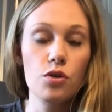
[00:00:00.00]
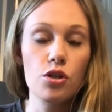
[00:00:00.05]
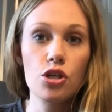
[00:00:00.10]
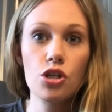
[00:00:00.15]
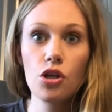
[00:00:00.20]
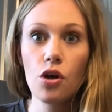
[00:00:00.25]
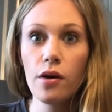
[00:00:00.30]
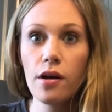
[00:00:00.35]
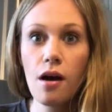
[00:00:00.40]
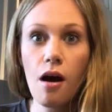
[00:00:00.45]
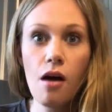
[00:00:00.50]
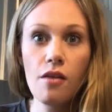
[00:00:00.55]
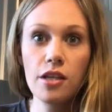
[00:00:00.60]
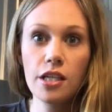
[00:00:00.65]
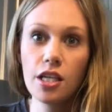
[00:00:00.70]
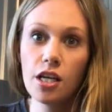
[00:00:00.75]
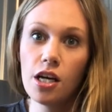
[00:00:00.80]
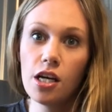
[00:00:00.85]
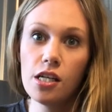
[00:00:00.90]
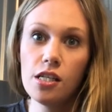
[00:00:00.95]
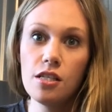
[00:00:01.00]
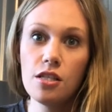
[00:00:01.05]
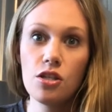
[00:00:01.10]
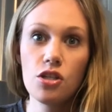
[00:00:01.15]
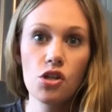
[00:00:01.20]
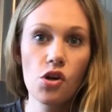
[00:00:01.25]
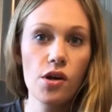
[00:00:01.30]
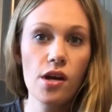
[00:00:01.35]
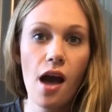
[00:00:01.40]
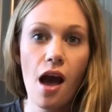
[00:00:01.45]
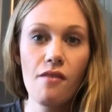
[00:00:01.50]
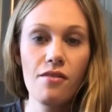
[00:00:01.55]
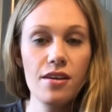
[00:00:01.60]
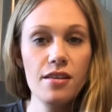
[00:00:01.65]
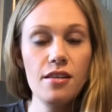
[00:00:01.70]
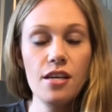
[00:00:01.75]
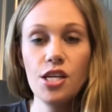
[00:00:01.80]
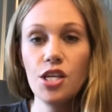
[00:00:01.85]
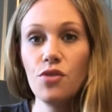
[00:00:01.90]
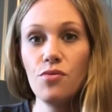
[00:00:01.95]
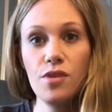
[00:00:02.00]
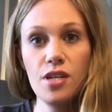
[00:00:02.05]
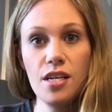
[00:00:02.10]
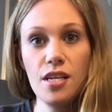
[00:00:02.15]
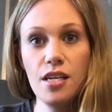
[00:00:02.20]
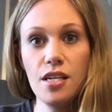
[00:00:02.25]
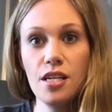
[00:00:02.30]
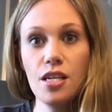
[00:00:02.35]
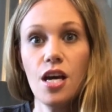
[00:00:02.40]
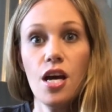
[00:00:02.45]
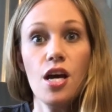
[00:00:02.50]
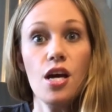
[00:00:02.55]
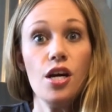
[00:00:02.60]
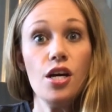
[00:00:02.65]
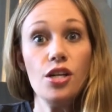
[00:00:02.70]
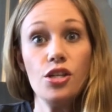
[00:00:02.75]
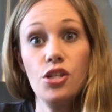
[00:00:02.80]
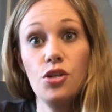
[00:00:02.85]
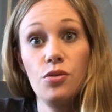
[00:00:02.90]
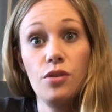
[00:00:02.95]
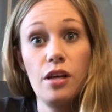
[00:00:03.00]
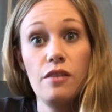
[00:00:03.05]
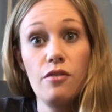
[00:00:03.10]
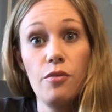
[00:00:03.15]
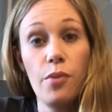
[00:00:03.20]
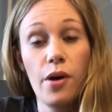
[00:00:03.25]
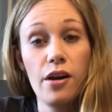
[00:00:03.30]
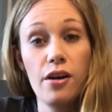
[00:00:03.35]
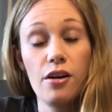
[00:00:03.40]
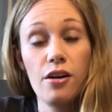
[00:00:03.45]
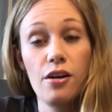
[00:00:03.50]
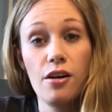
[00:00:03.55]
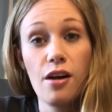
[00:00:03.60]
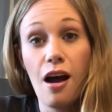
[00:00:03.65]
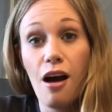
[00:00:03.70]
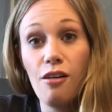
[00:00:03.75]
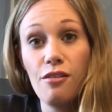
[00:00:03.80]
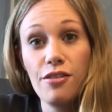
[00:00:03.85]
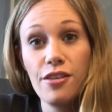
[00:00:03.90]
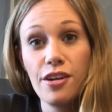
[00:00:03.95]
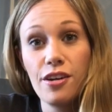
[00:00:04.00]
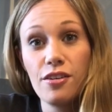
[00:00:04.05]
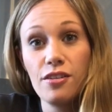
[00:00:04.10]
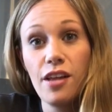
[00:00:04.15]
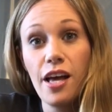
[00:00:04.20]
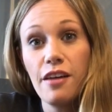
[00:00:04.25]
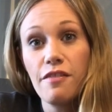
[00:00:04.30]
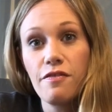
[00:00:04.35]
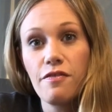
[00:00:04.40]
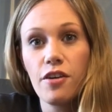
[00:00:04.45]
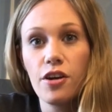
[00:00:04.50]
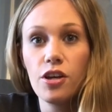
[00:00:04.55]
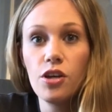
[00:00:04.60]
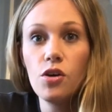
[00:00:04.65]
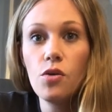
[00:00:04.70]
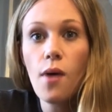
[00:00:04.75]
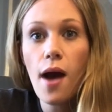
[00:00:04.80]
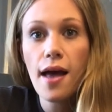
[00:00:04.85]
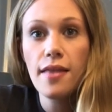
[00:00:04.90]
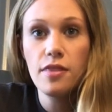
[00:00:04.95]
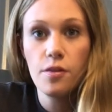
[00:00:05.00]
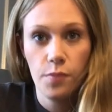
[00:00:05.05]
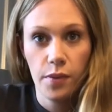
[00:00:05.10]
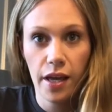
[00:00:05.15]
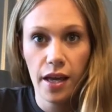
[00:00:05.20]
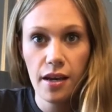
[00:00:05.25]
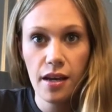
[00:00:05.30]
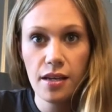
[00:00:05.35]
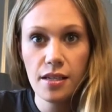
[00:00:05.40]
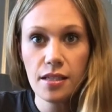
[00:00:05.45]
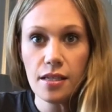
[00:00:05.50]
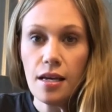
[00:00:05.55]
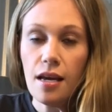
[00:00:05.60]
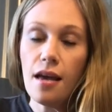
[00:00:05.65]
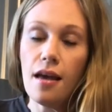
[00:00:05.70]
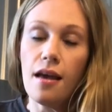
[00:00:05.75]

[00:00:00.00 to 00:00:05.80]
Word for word: We show you all the goods, show you everything you need to live a better, healthier life for you and the planet.